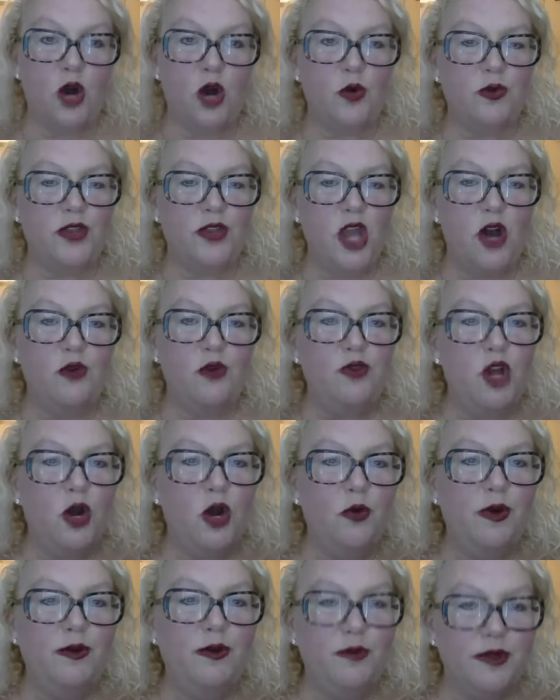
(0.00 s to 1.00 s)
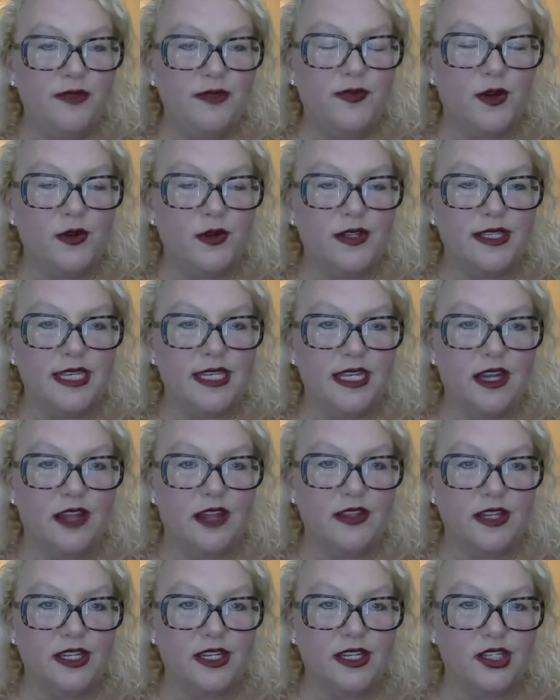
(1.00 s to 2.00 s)
No, no, no one was focusing
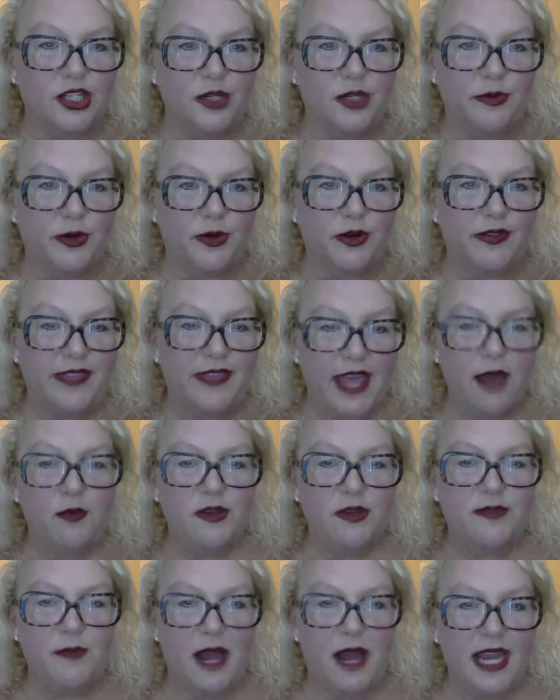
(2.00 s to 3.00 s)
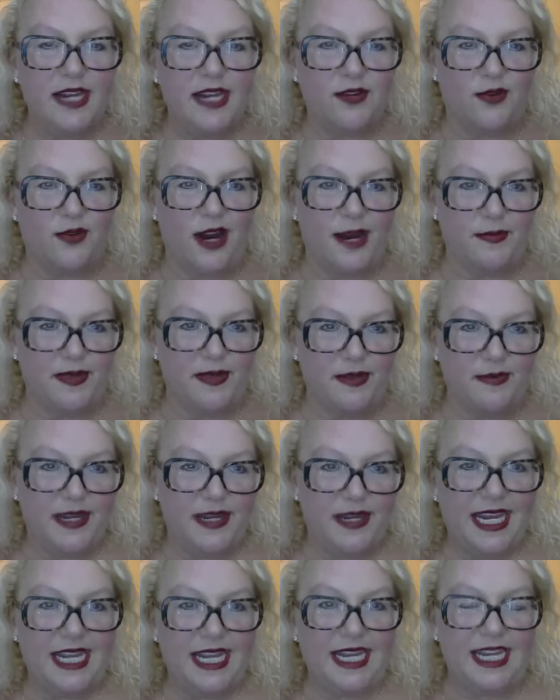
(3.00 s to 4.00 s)
on the consumer. That was my gripe in the
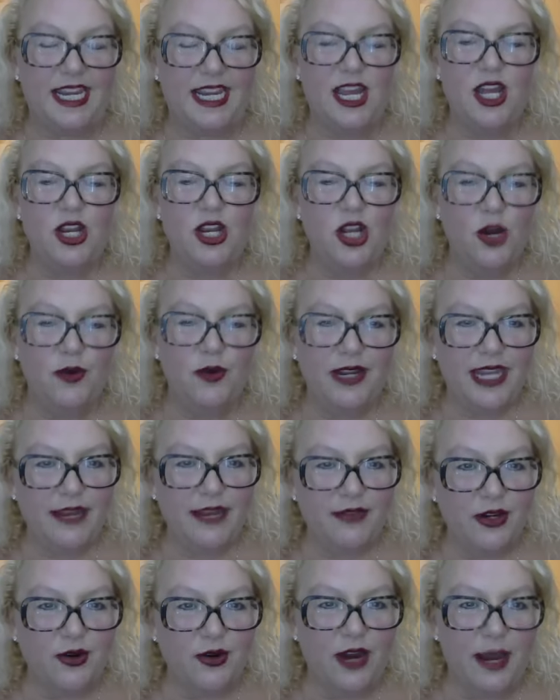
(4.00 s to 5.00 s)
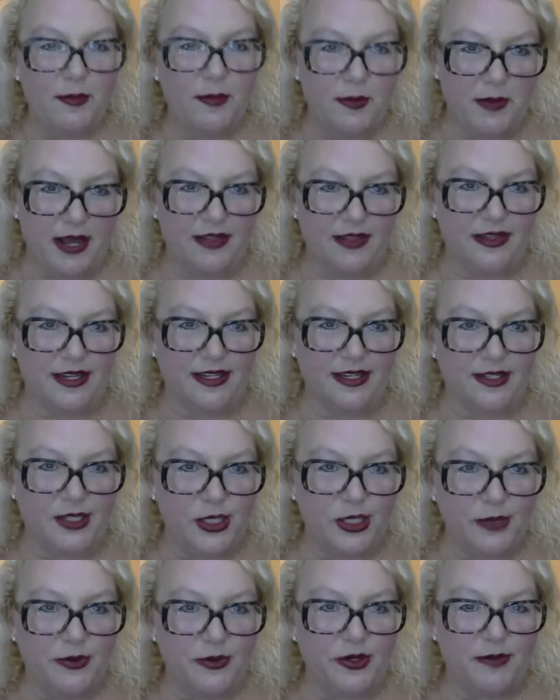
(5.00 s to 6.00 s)
beginning. No one gave a crap about the
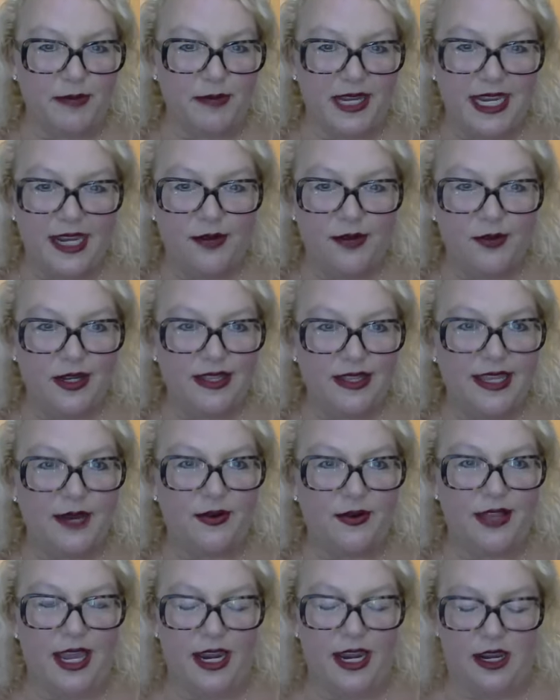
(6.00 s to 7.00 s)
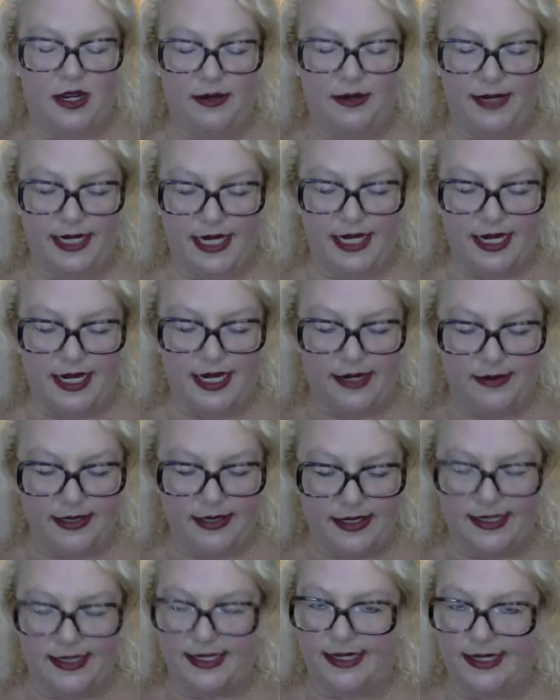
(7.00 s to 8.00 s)
consumer to begin with. They were like, oh my God, how much
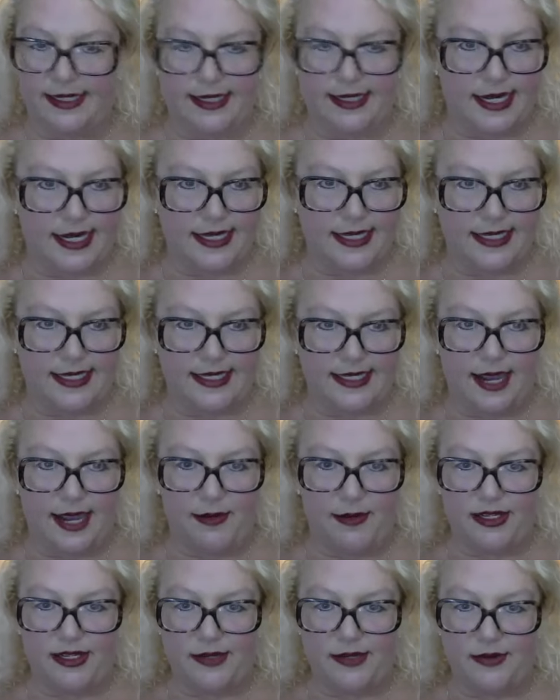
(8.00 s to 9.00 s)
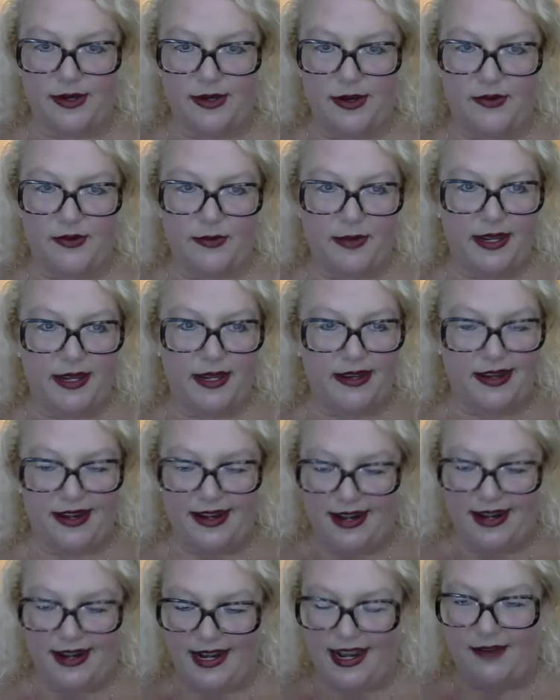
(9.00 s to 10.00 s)
is it going to cost us? How much did we overpay? Blah,
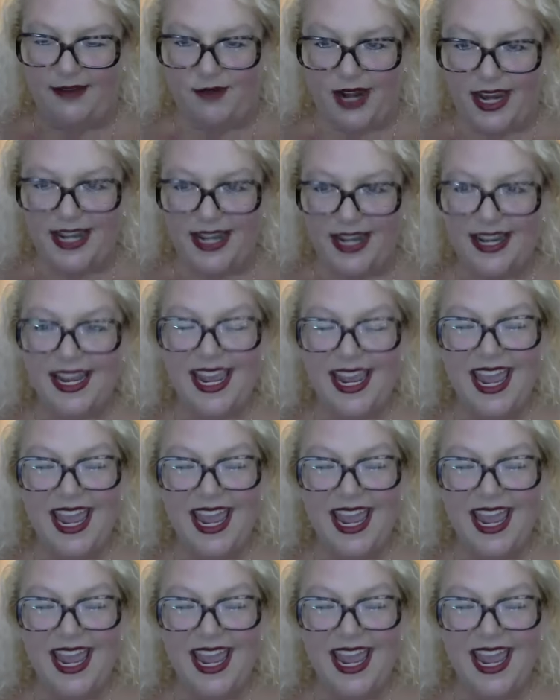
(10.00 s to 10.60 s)
blah, blah, right.